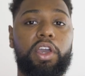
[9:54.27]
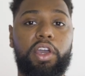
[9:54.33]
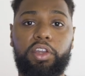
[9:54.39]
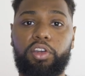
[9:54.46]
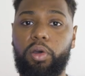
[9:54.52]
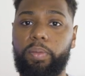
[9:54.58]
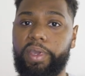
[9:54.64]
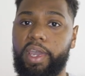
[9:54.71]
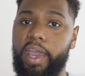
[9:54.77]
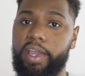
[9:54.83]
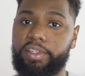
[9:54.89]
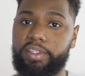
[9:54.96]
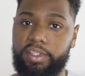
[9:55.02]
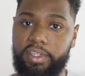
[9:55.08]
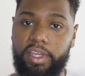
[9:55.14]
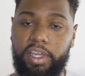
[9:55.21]
Adobe
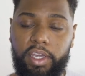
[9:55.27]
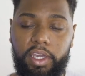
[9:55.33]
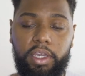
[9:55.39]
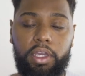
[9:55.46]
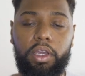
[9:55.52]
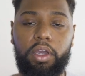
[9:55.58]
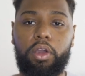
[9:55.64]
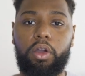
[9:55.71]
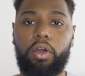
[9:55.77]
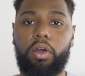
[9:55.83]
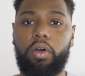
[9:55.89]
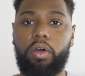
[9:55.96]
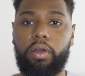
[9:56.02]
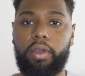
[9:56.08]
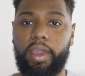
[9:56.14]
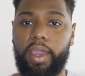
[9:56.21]
XD,
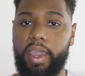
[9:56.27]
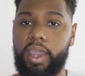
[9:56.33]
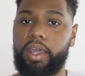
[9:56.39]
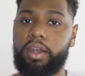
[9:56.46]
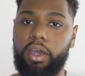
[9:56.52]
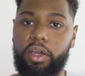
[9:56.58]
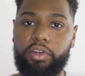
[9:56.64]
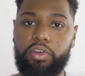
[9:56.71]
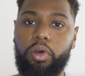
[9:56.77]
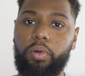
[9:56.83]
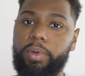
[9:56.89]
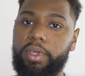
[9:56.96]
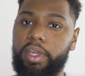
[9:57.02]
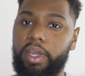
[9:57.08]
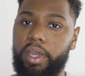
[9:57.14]
and Adobe